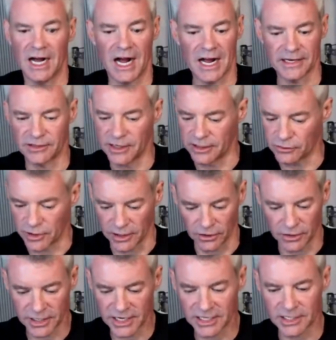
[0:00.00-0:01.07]
I tried
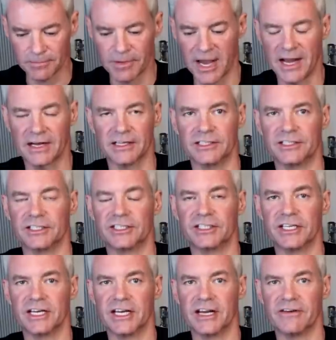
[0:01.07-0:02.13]
looking at the package to
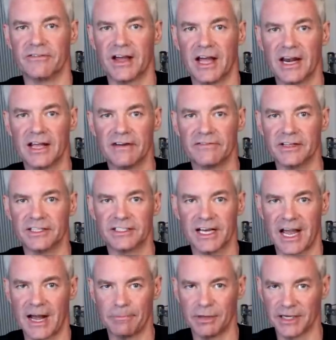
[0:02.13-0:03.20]
see if any of this
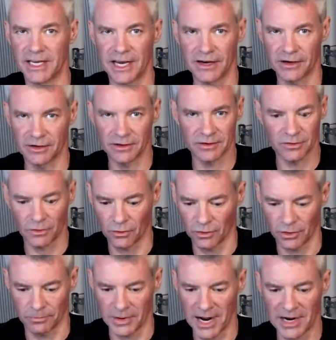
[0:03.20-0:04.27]
applicator
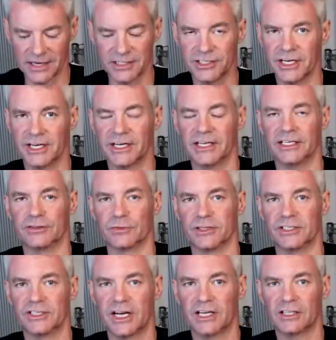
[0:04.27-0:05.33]
or packaging is
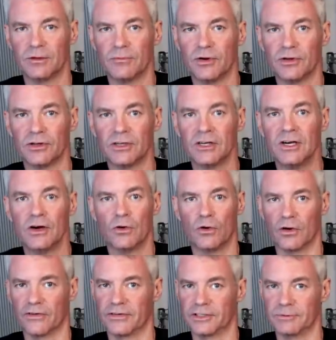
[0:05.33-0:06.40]
recyclable,
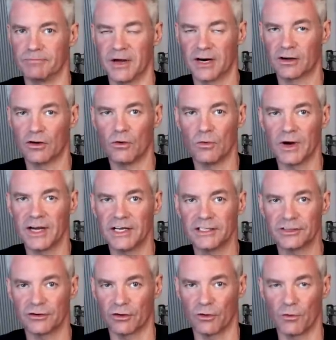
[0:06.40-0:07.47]
or if it's medical
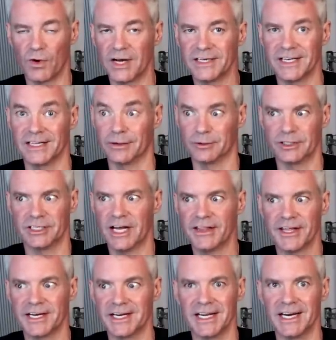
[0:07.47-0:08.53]
waste or what, and there was
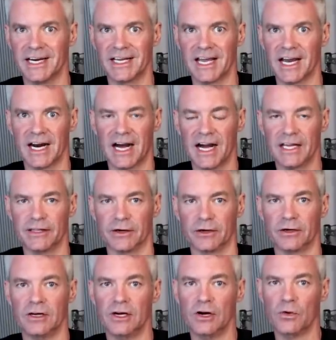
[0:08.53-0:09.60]
nothing to indicate
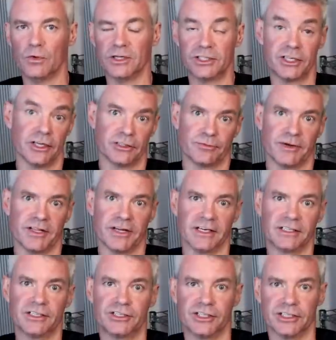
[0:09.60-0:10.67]
either, which tells me that
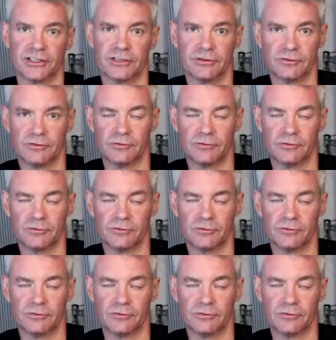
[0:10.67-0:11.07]
it's just